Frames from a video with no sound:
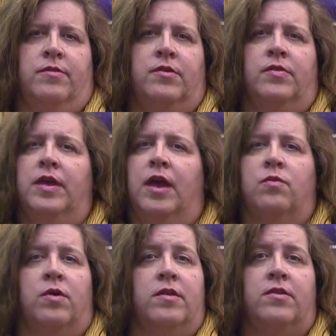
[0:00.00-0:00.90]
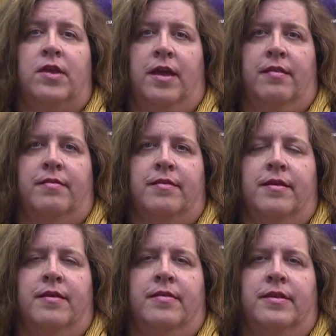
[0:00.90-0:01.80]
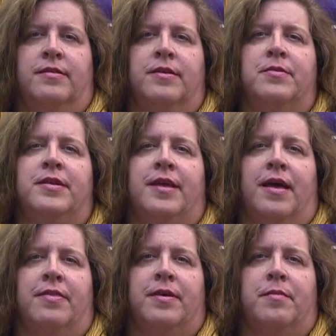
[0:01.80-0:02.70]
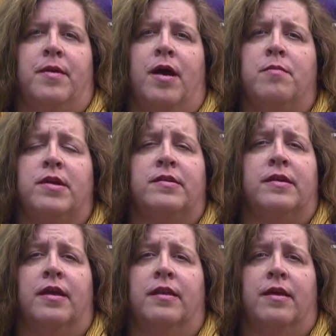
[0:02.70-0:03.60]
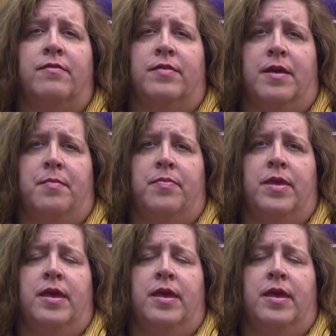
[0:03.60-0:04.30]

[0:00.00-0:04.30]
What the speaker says: if she only had one chance, that she would tell them how much God loves them